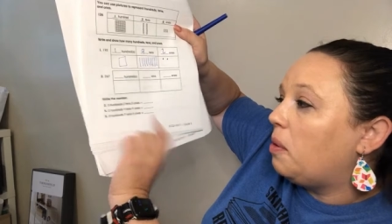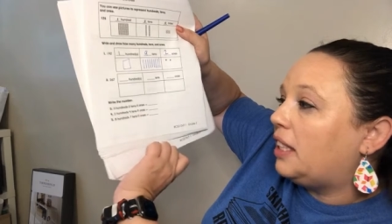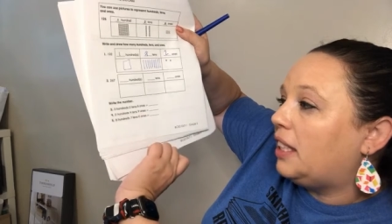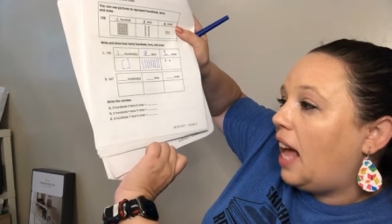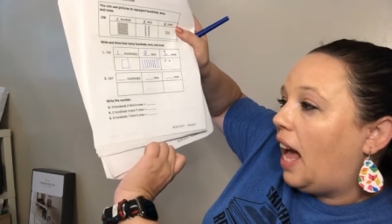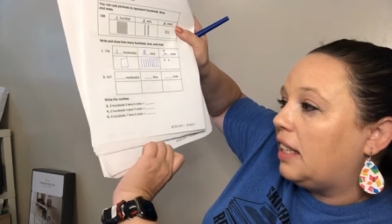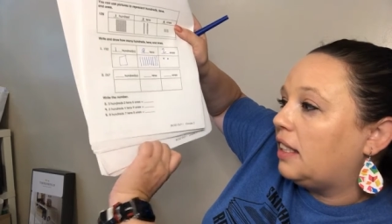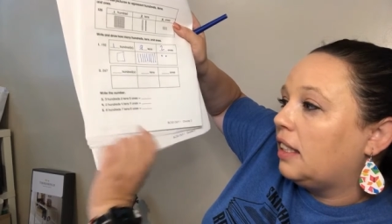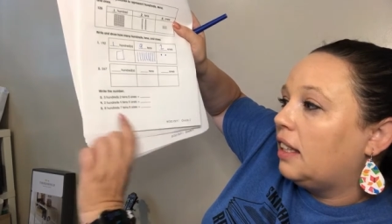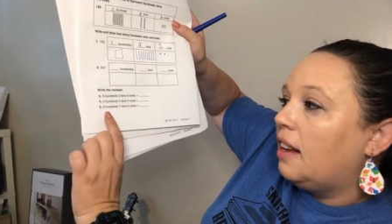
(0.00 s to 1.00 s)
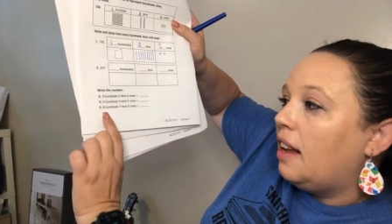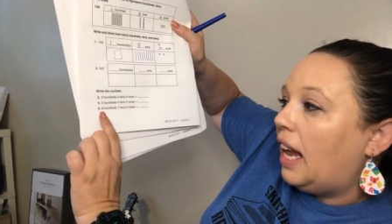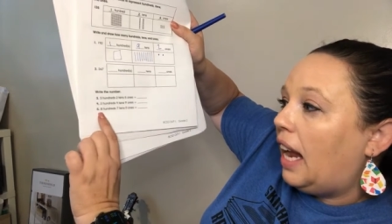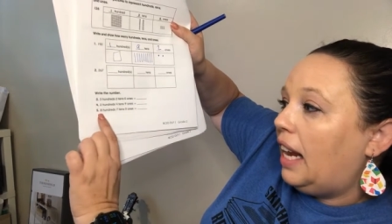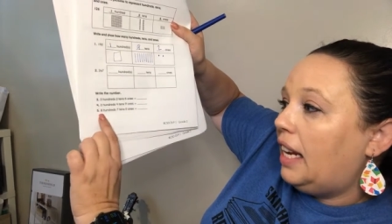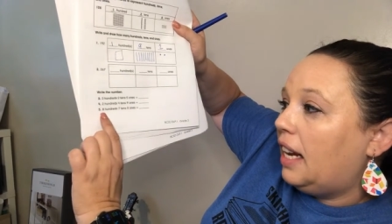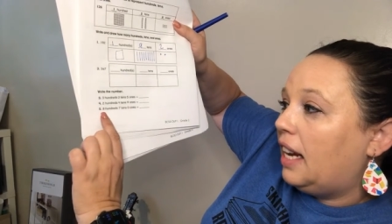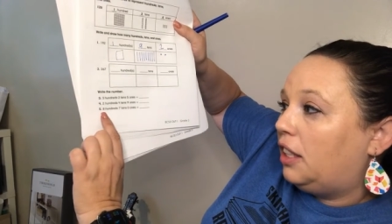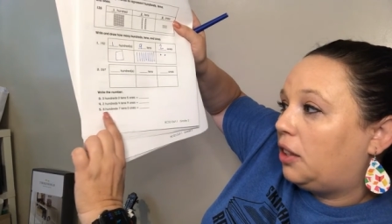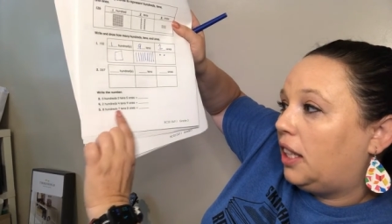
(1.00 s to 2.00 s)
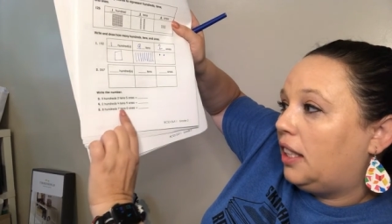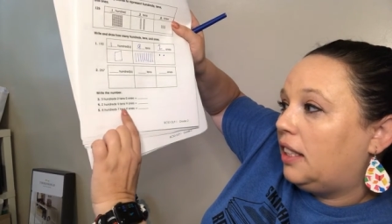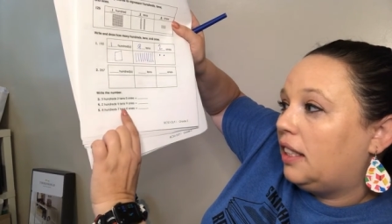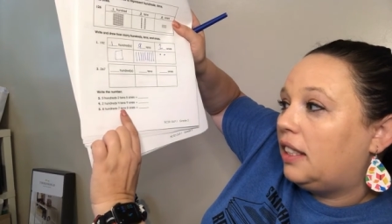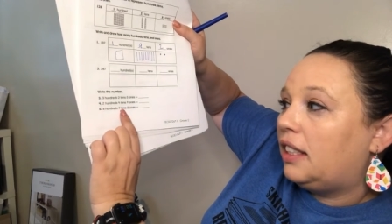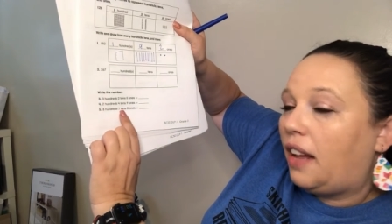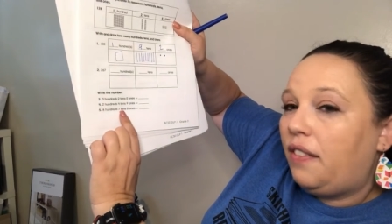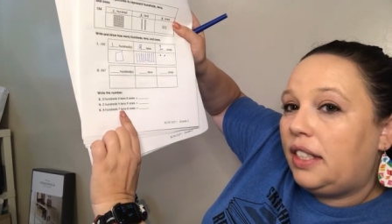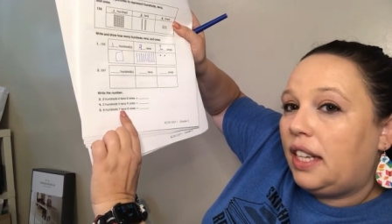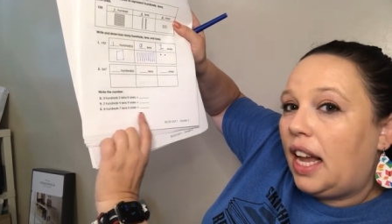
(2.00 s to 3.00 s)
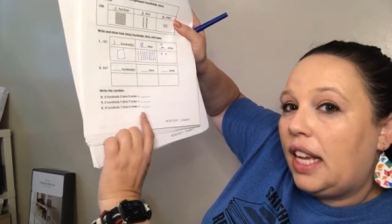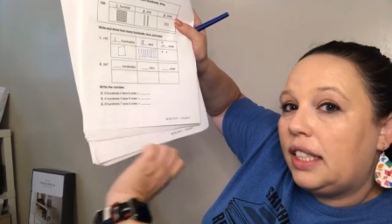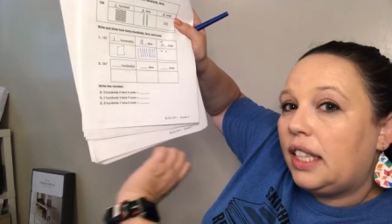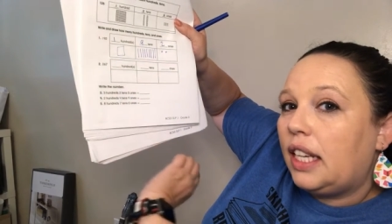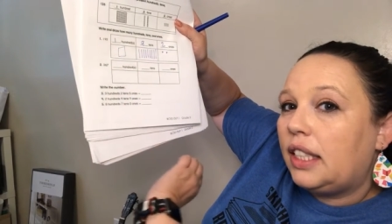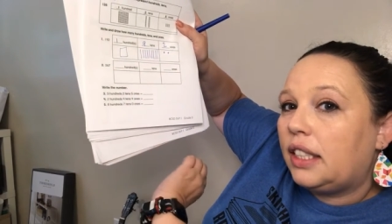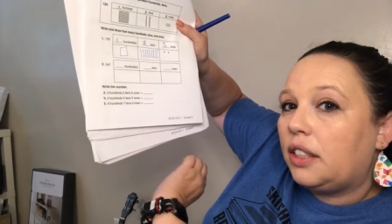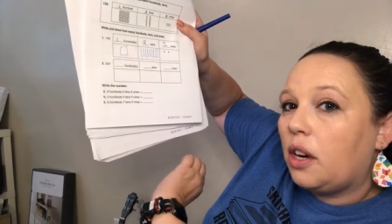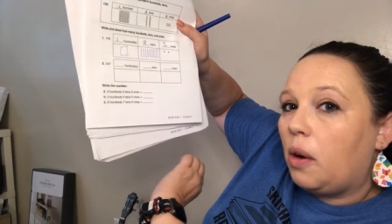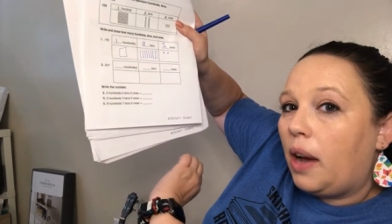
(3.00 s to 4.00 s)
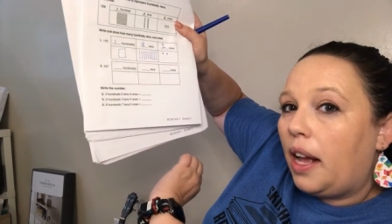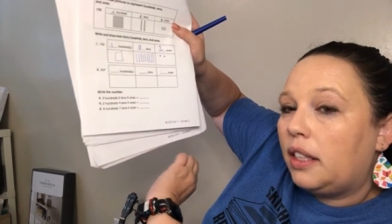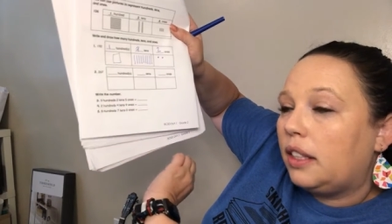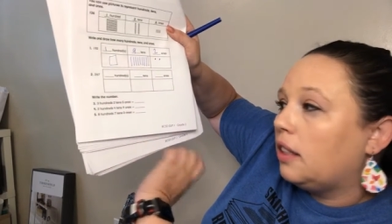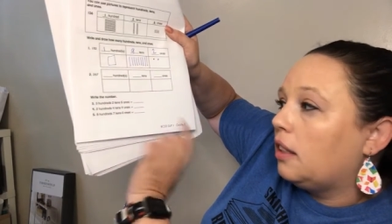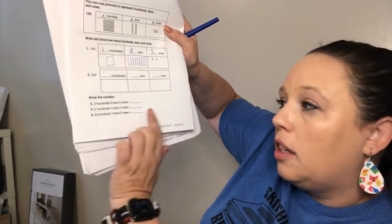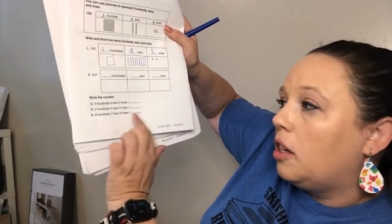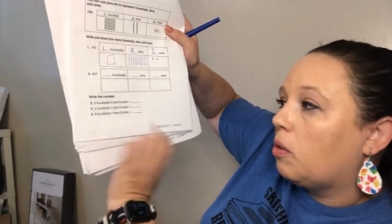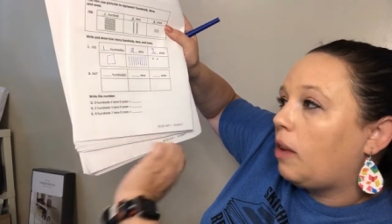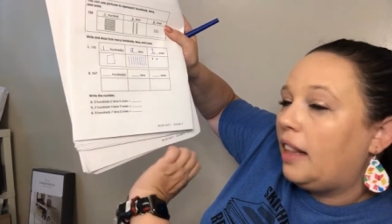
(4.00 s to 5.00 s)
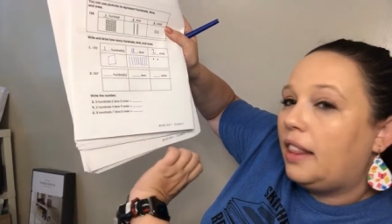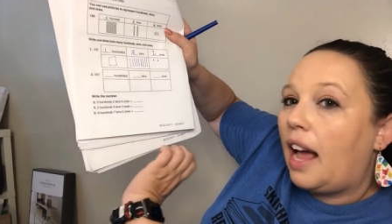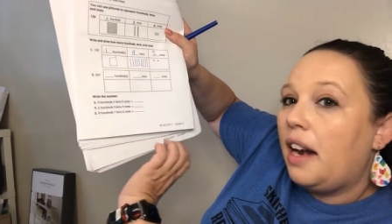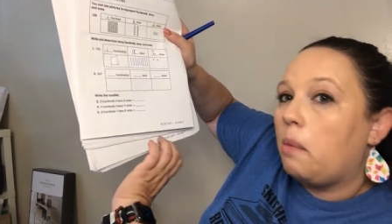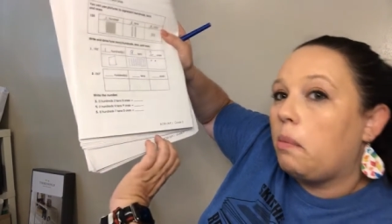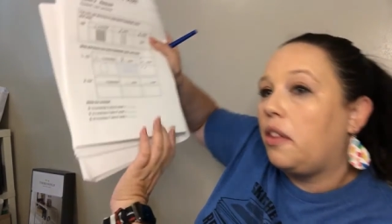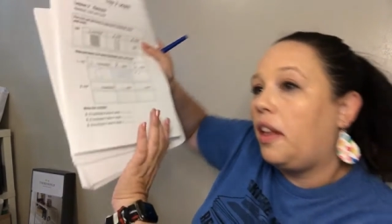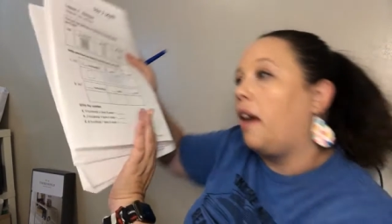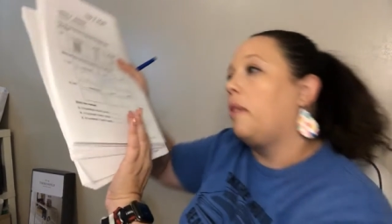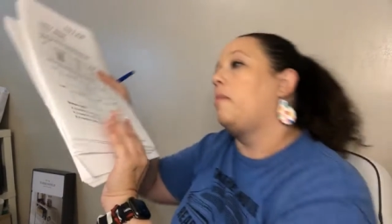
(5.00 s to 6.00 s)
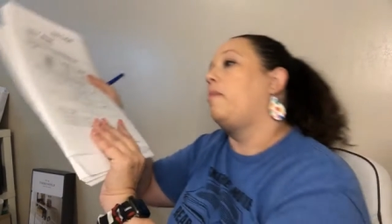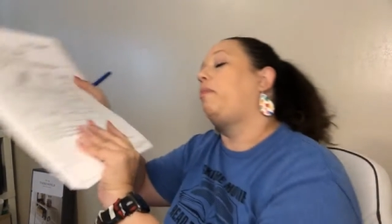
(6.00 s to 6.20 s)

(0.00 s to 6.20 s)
what's that? Eight hundreds, seven tens, and zero ones, write that number there.